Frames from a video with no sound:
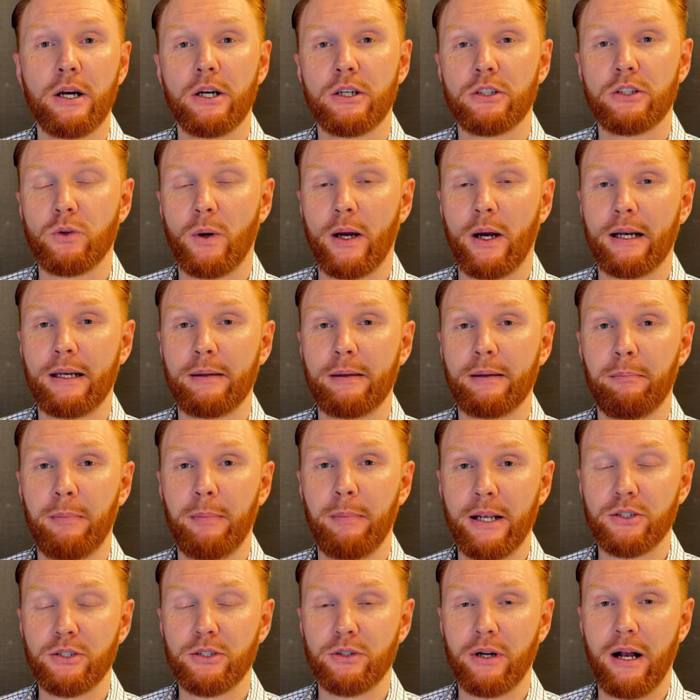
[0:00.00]
So I
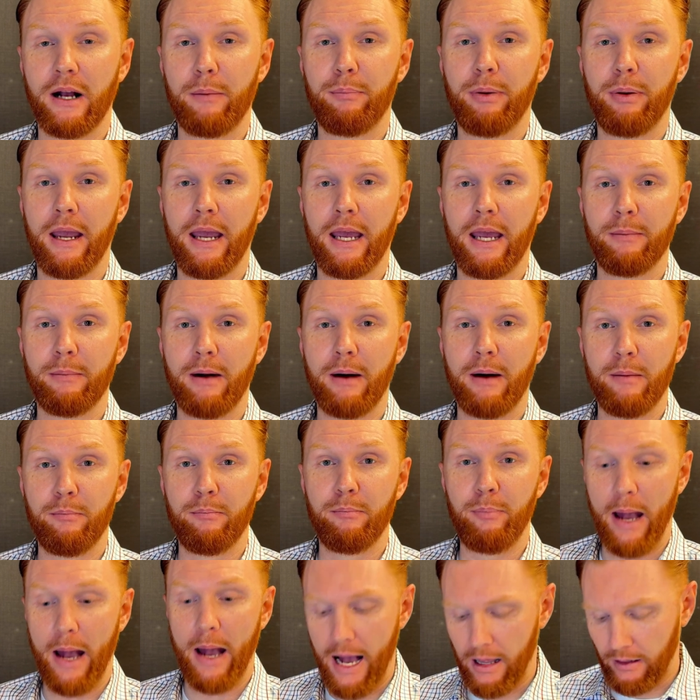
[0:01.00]
make sure I pay my
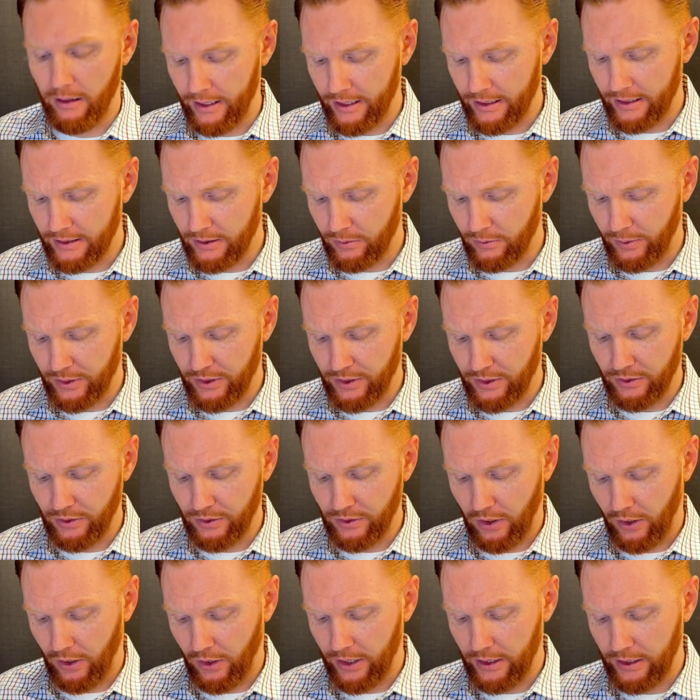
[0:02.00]
balance, which is
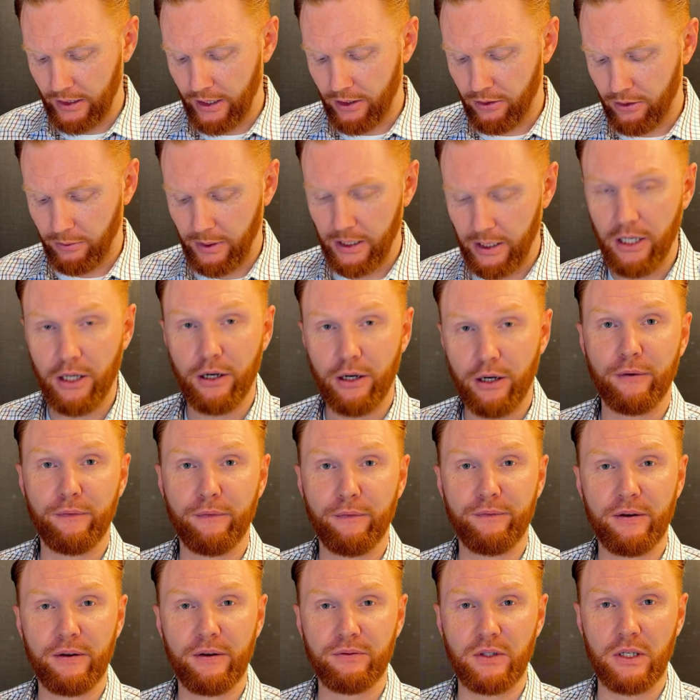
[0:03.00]
currently
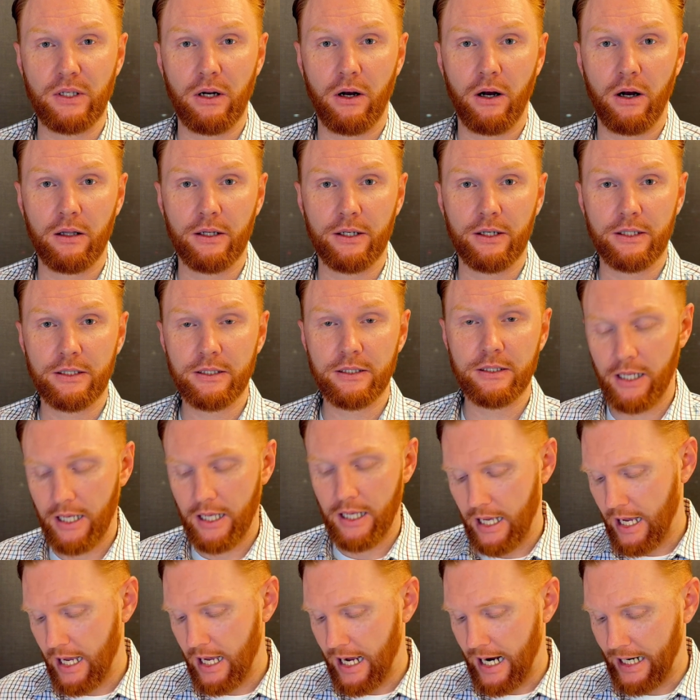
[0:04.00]
$350.
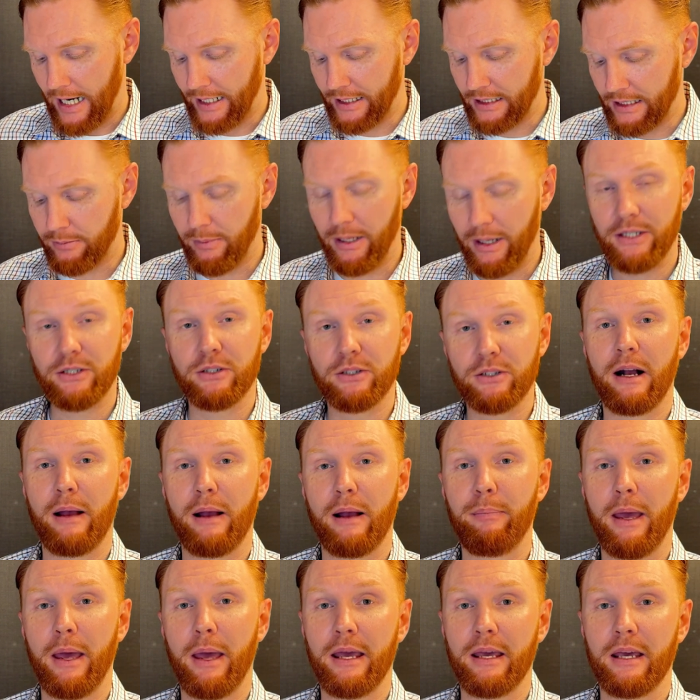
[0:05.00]
I need to make sure I
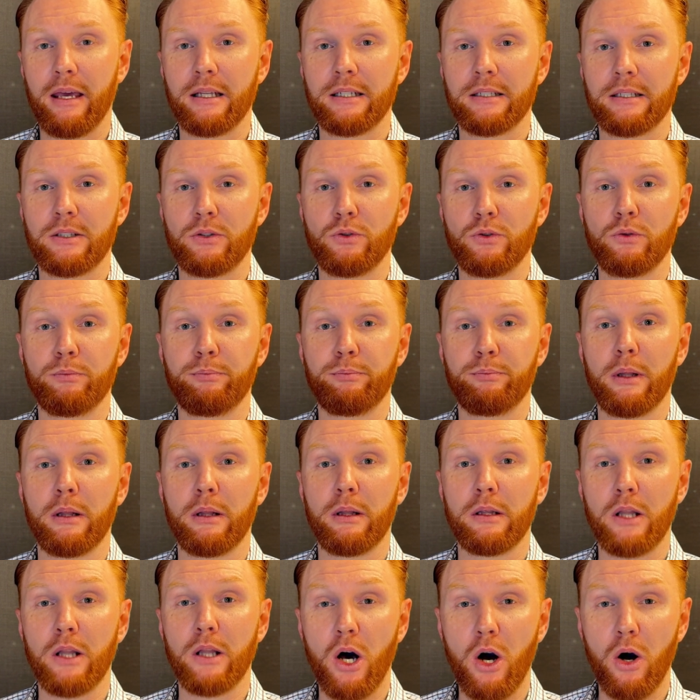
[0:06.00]
pay it to
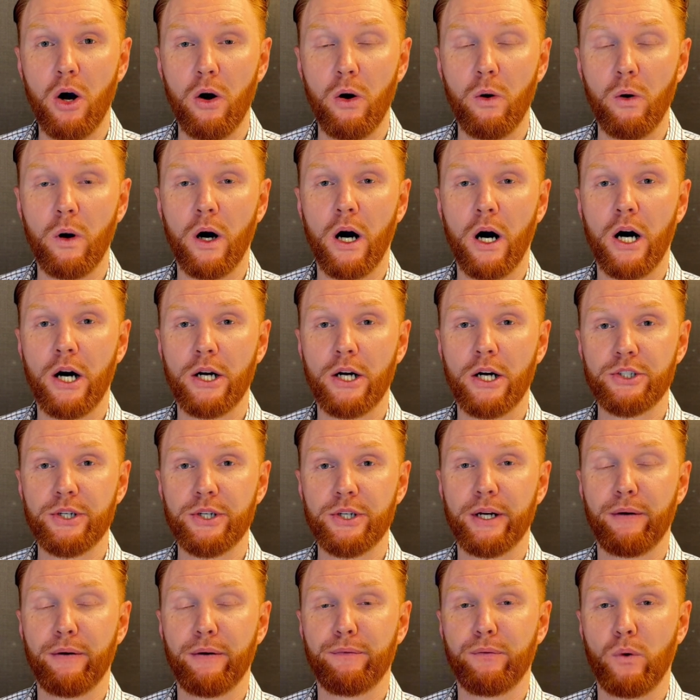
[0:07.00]
below
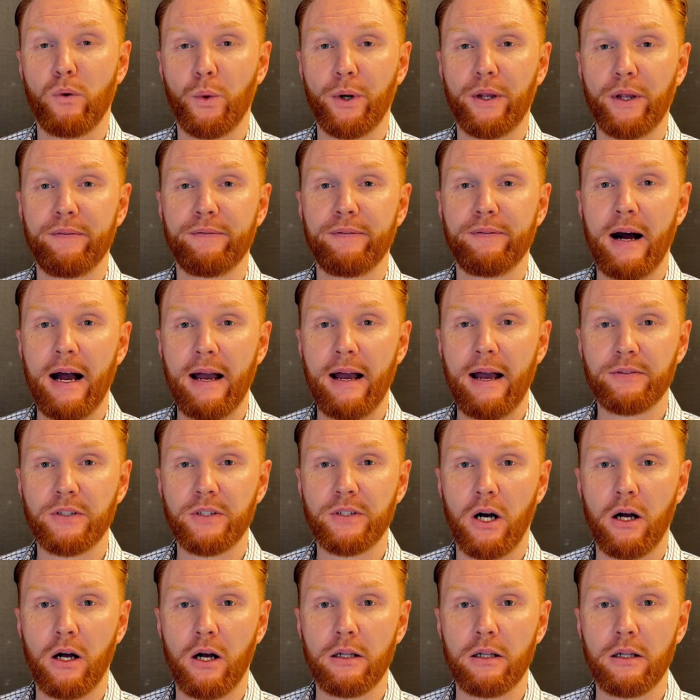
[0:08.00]
$145.